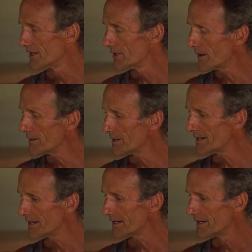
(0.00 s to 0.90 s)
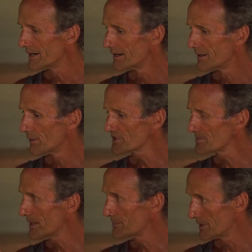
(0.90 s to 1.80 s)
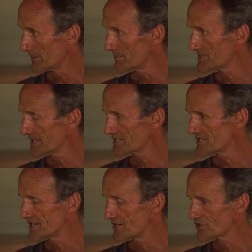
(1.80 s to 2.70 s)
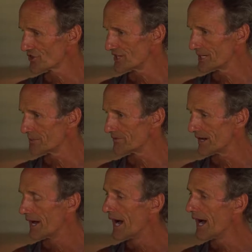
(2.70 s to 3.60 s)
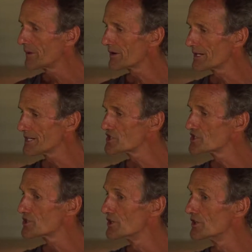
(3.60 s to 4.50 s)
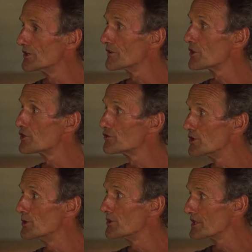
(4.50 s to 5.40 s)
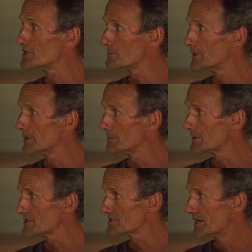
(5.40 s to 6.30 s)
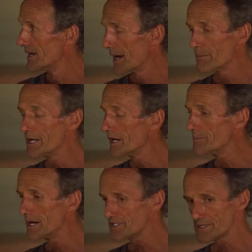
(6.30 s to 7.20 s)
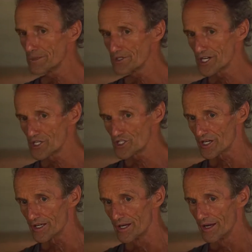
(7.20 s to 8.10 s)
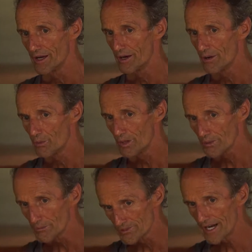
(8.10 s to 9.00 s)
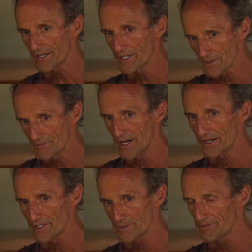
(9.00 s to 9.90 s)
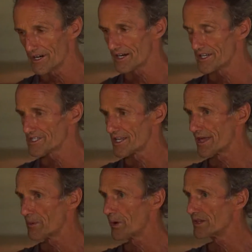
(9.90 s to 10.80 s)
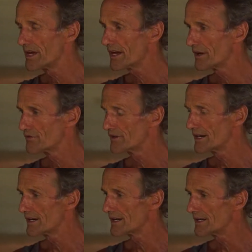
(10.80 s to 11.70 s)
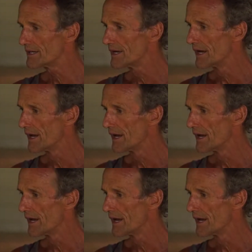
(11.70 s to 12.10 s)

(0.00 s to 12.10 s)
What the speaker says: Who am I? What's my purpose? That's the central theme of it. How can I serve through this purpose? I mean, an amazing musician will practice and practice and practice, and then when they get really